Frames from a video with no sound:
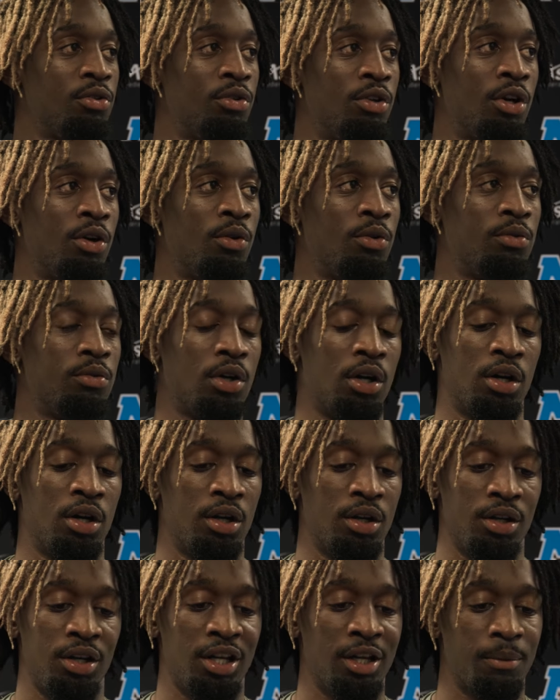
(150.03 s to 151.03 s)
You
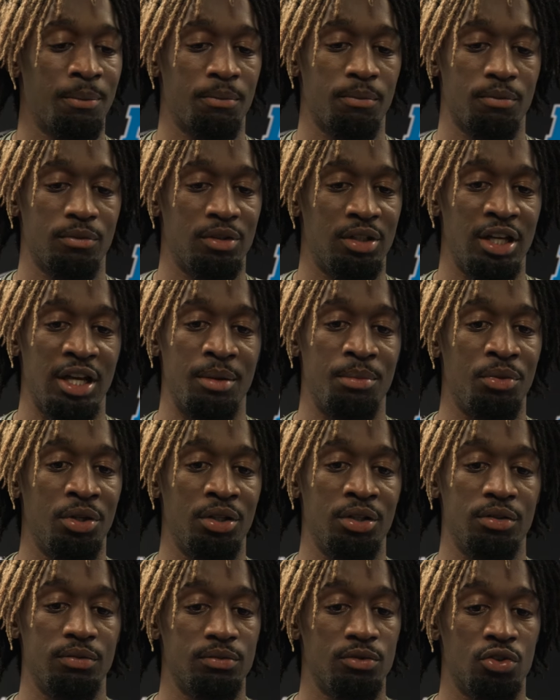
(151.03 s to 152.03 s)
know, Nick led
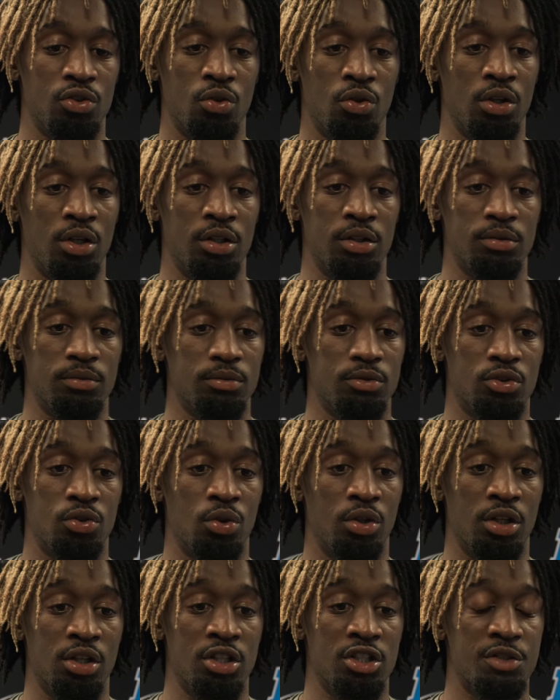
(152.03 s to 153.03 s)
me to
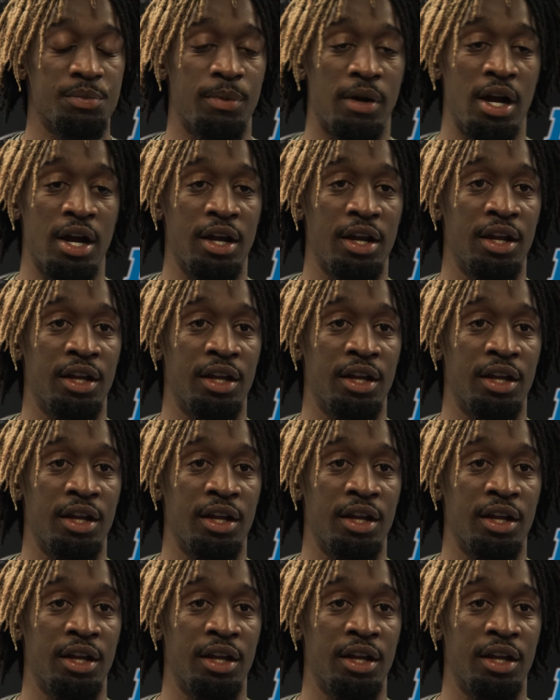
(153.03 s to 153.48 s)
a good spot,